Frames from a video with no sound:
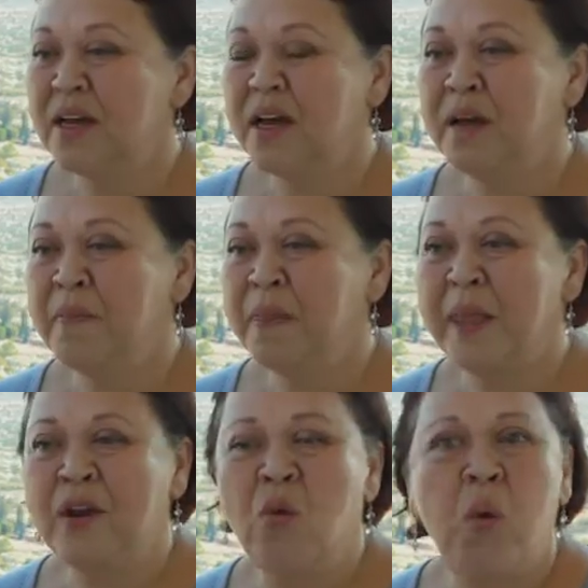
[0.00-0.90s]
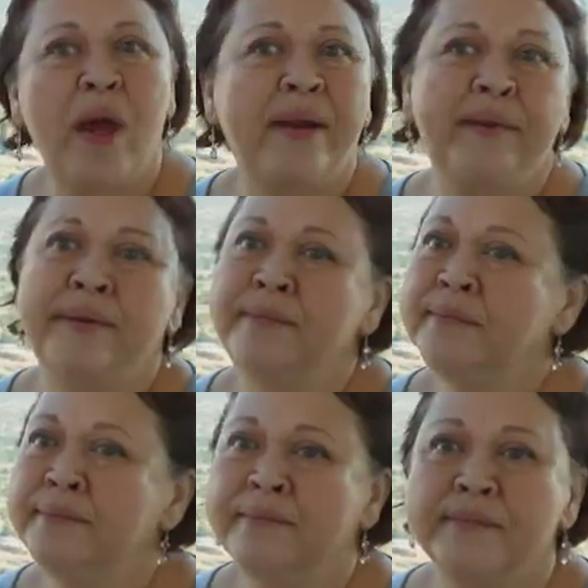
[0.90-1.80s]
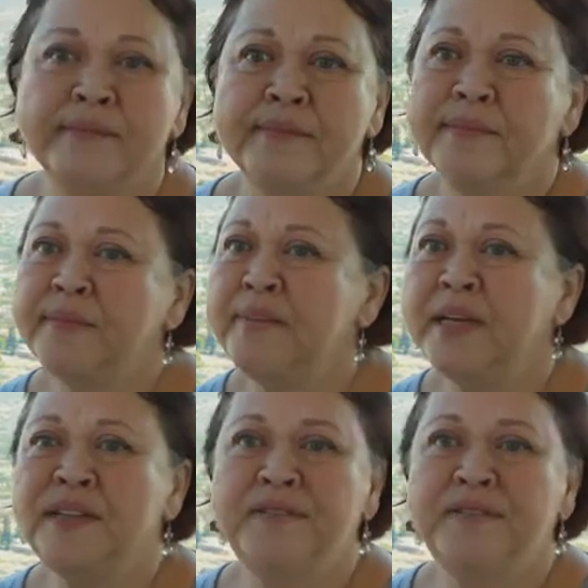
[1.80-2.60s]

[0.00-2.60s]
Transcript: Um, and Quentin makes